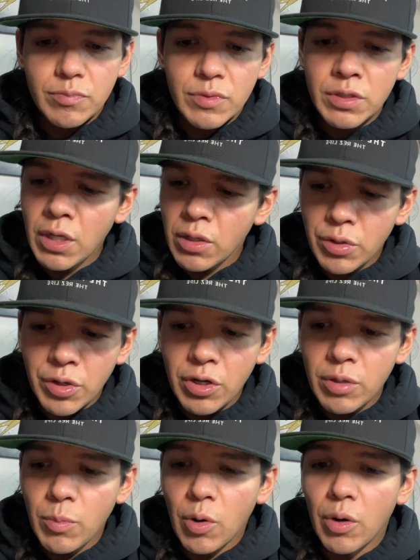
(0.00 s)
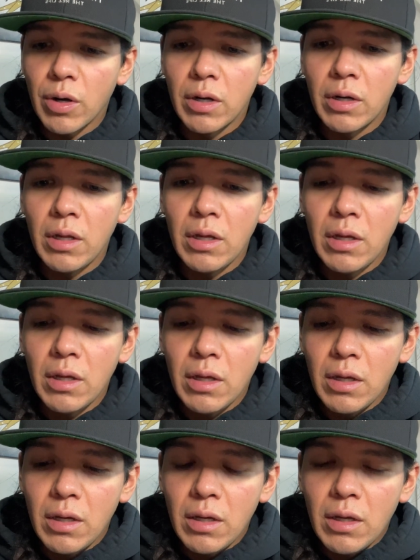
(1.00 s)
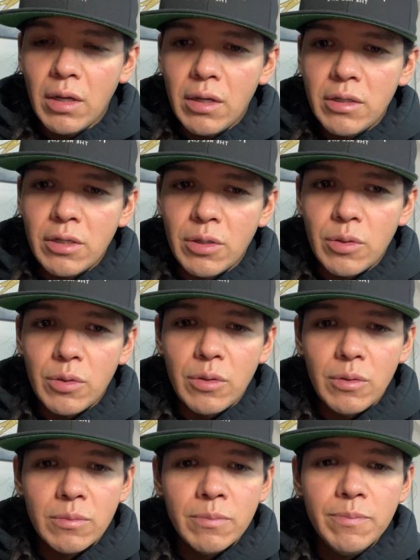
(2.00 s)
to learn more, to